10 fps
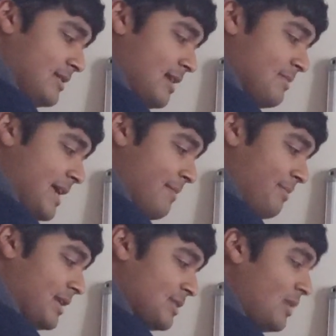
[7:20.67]
times
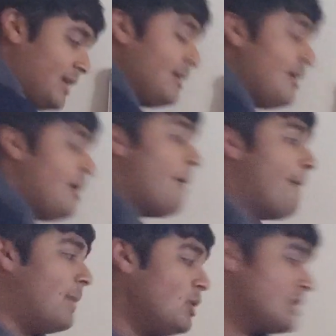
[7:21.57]
n plus 1
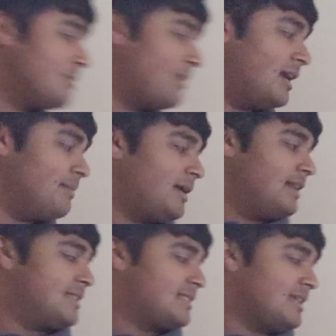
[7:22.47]
multiplied
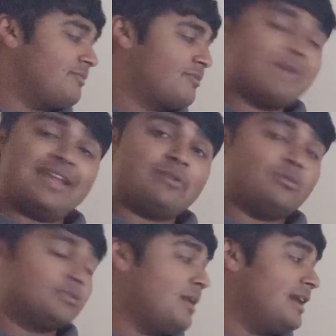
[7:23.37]
by the sum from n
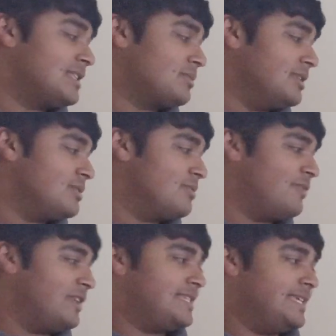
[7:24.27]
equals minus 1 to
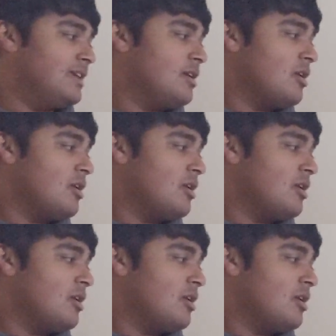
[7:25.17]
infinity